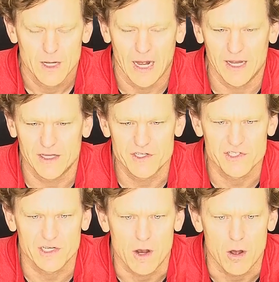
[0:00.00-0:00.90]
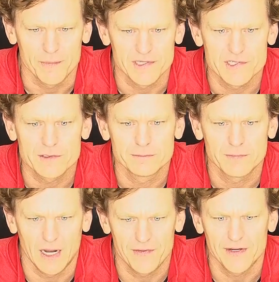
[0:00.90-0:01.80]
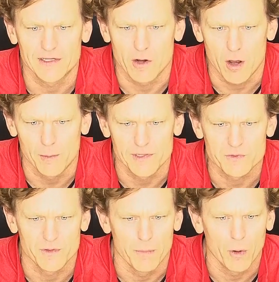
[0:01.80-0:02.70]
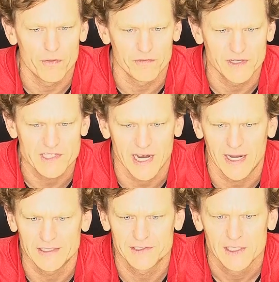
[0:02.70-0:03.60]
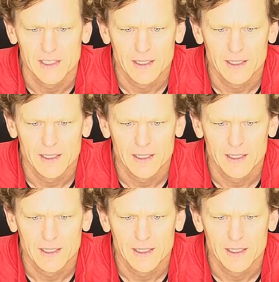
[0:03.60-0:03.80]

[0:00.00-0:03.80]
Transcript: Uh, it's just the calmness. I think a calmness with both of these guys,